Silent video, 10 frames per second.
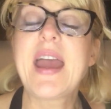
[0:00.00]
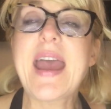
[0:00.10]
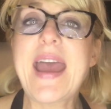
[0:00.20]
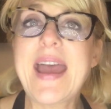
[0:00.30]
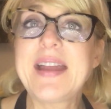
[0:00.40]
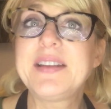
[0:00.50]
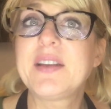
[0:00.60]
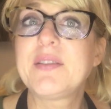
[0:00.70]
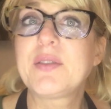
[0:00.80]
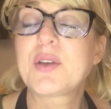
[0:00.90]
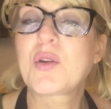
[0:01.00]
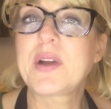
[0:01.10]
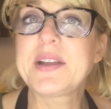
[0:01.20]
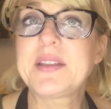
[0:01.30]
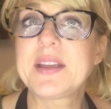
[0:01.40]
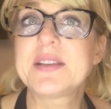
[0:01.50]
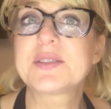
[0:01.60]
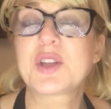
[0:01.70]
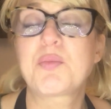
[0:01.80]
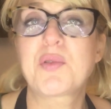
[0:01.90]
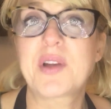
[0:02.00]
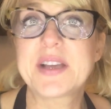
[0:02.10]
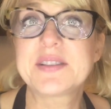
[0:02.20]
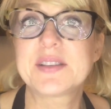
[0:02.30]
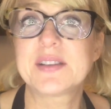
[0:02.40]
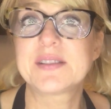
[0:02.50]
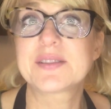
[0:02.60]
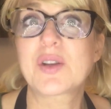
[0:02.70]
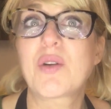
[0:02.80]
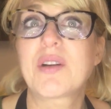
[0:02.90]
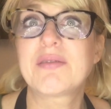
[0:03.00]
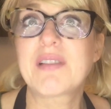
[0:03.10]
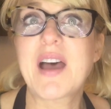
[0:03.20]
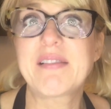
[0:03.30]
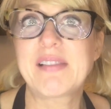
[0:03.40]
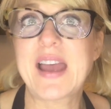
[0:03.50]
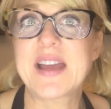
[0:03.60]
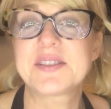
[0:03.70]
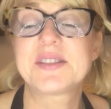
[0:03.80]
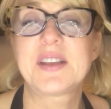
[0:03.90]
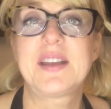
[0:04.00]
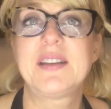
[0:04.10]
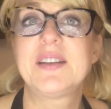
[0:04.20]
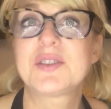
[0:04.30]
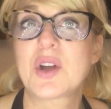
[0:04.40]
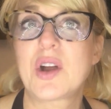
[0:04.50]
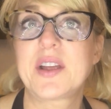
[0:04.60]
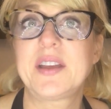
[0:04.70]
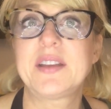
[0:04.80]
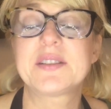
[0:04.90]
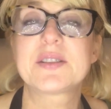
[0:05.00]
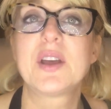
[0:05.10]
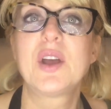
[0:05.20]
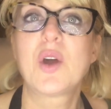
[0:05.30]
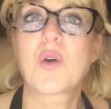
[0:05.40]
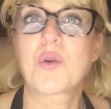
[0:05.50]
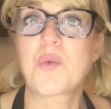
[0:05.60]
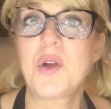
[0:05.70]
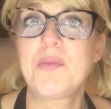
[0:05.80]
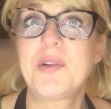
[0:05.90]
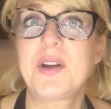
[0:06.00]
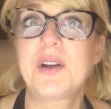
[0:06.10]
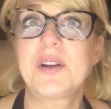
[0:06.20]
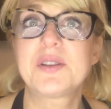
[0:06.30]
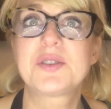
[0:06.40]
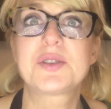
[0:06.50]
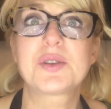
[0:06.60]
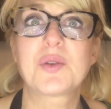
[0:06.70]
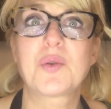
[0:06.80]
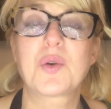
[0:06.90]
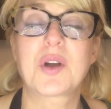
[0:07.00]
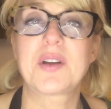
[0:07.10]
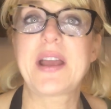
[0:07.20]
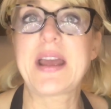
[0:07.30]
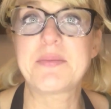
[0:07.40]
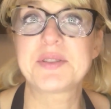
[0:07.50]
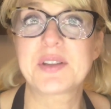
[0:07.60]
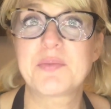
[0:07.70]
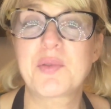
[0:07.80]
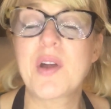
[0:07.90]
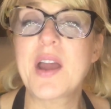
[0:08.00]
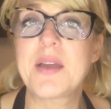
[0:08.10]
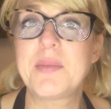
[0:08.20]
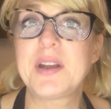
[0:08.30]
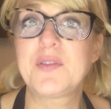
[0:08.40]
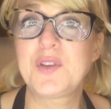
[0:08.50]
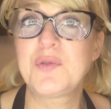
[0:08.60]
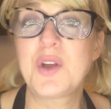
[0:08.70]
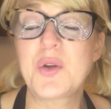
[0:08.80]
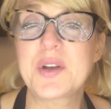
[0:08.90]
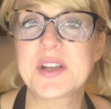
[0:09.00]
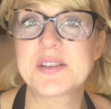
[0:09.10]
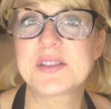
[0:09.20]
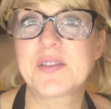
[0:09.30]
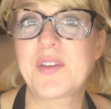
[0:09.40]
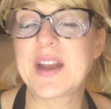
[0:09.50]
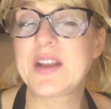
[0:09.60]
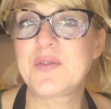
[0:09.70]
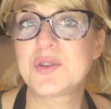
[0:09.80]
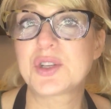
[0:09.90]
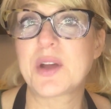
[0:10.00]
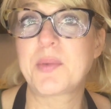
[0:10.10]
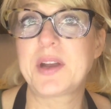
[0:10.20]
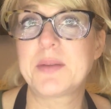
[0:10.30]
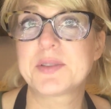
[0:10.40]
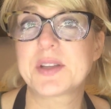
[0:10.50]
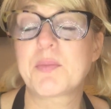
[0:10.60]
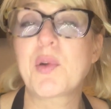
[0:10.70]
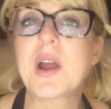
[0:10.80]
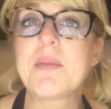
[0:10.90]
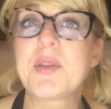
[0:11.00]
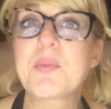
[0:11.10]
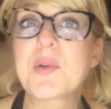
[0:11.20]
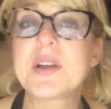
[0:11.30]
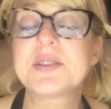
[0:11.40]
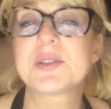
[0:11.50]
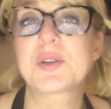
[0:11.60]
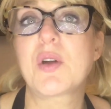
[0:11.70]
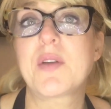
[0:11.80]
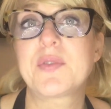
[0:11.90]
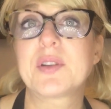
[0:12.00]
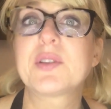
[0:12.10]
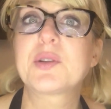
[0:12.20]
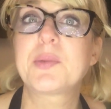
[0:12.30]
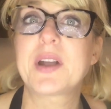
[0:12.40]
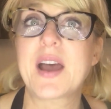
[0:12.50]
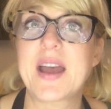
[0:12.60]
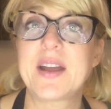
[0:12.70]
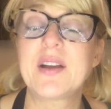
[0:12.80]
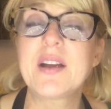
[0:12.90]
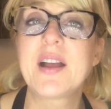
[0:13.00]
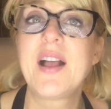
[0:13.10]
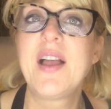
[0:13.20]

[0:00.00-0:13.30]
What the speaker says: And the great thing is their prices are a lot less than Target or Walmart or Amazon Prime. And if you notice, if any of you shop on Amazon Prime, their prices are often a little bit higher